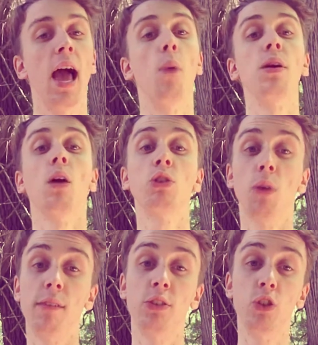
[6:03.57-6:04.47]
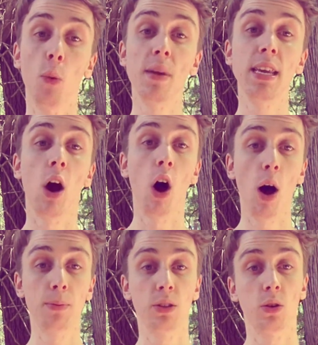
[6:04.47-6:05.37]
And we also have so many
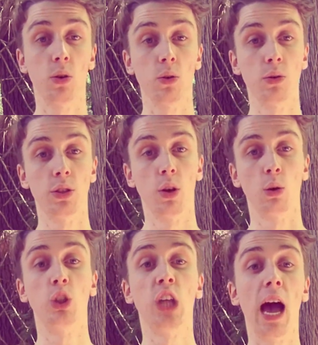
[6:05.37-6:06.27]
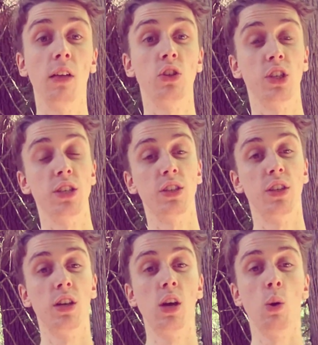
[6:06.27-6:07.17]
obstacles or challenges
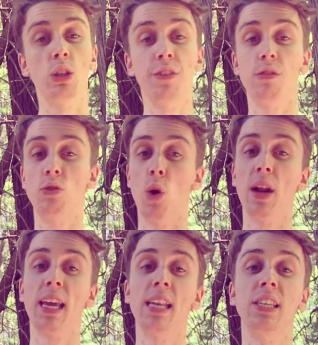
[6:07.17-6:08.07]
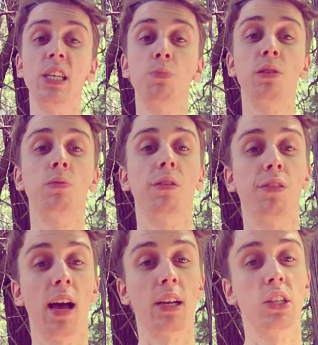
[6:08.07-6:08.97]
which if you don't, again, deeply
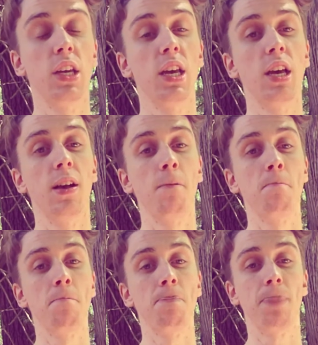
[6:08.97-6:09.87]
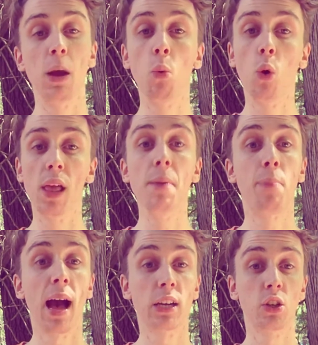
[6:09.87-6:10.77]
reflect, they will
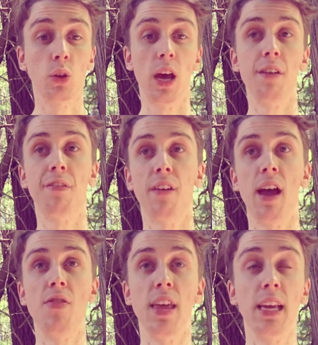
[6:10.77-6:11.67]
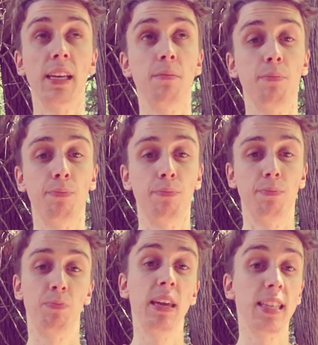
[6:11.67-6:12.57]
impact your life and they can
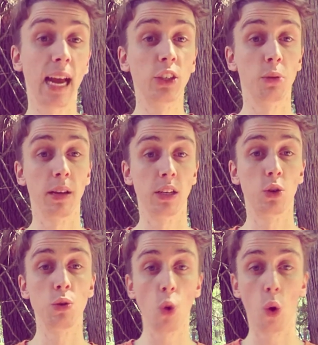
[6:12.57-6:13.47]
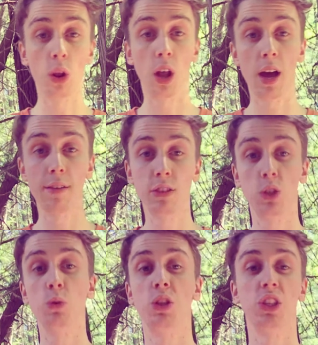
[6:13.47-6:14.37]
be a detriment to your lives,
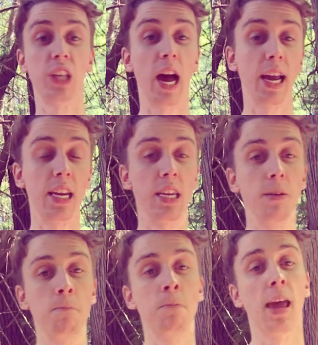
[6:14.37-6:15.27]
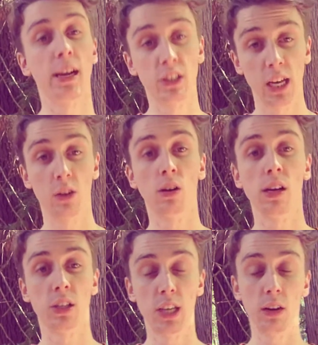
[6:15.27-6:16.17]
to society, etc.,
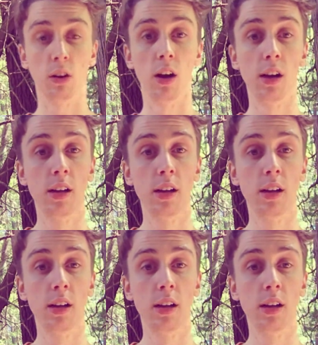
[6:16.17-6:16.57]
etc.